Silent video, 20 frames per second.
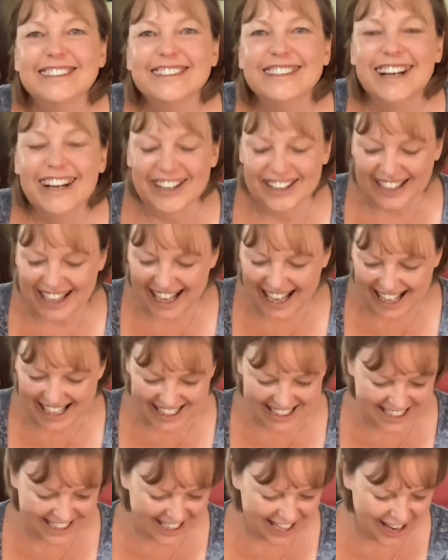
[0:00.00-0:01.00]
Okay,
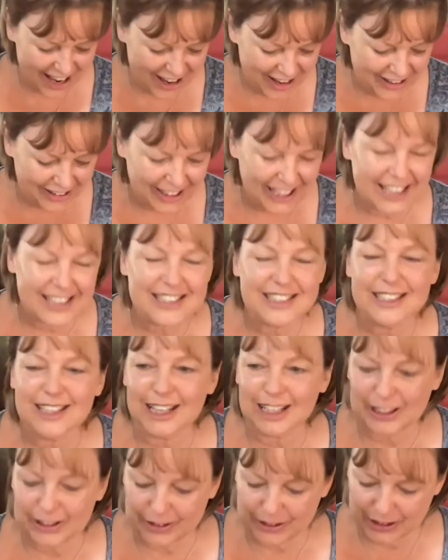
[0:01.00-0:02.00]
so that's the
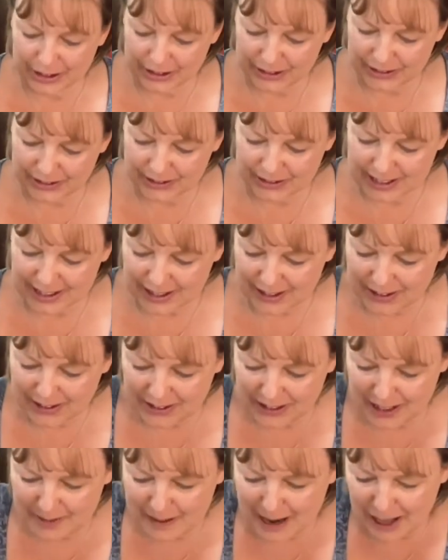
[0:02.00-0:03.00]
glue cured
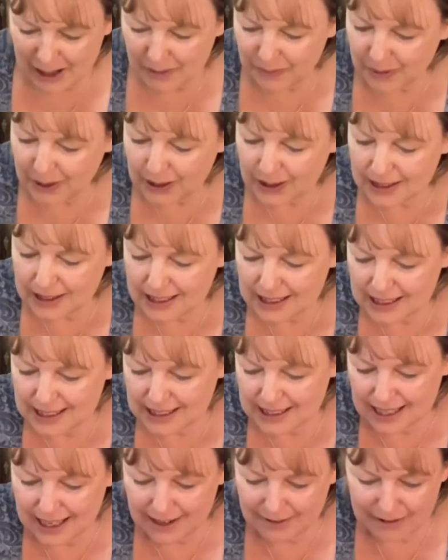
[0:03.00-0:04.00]
on the mouth parts.
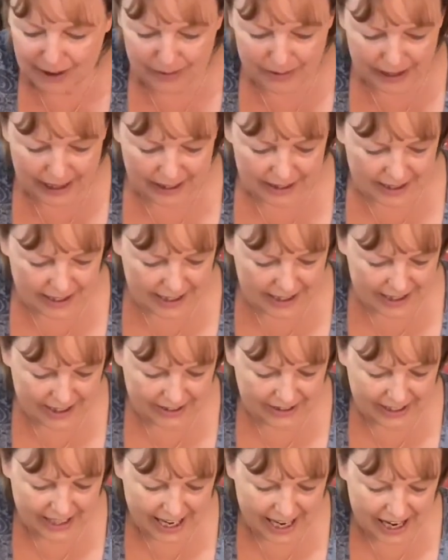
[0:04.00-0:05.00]
So what we're going to do
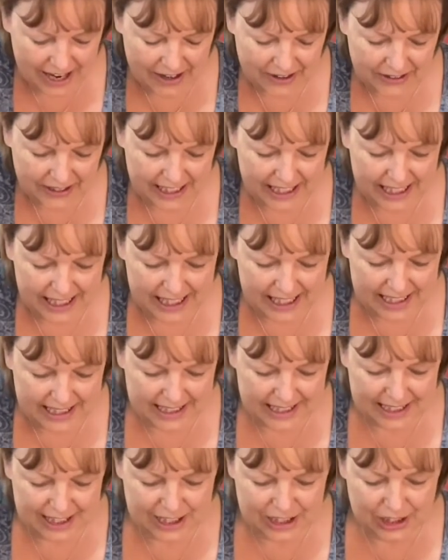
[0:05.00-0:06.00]
now
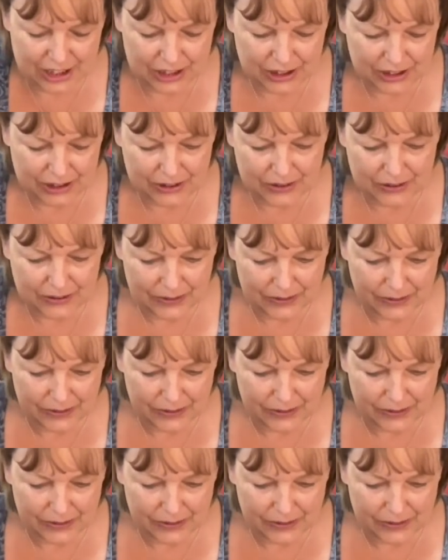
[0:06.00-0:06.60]
is to